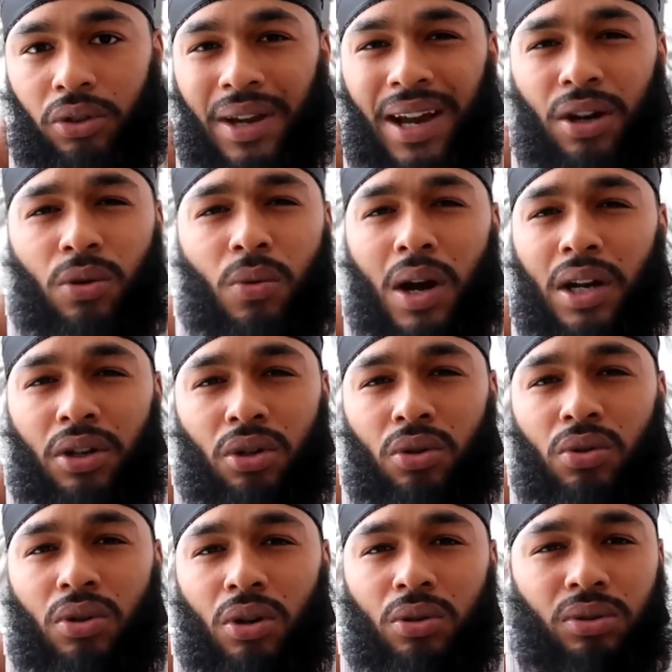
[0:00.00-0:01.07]
So I don't want to
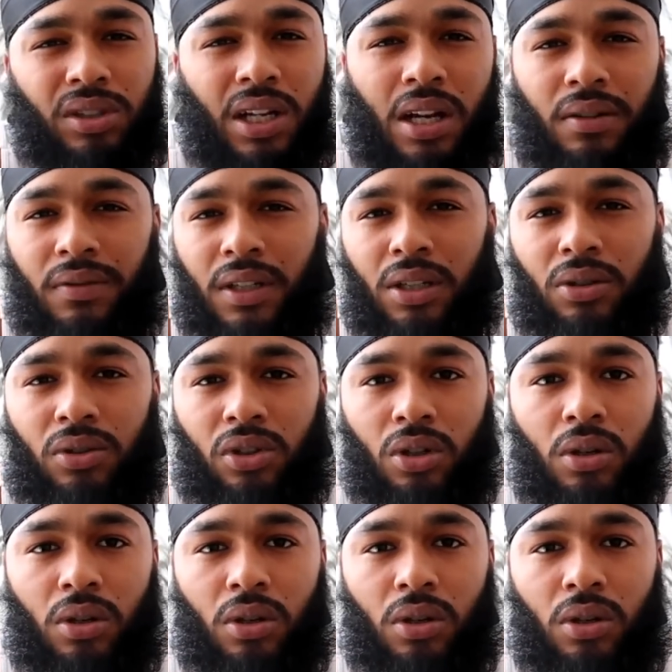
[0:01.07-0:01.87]
do those kind of videos.